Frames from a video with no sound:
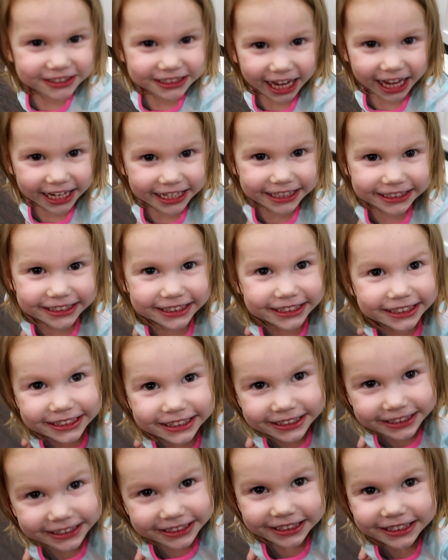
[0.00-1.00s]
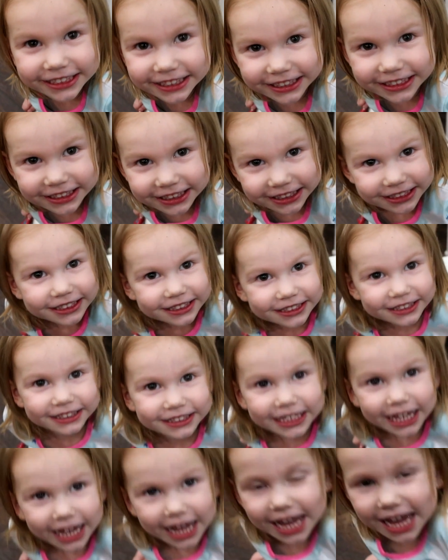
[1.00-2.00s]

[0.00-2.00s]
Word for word: I see you. I see you.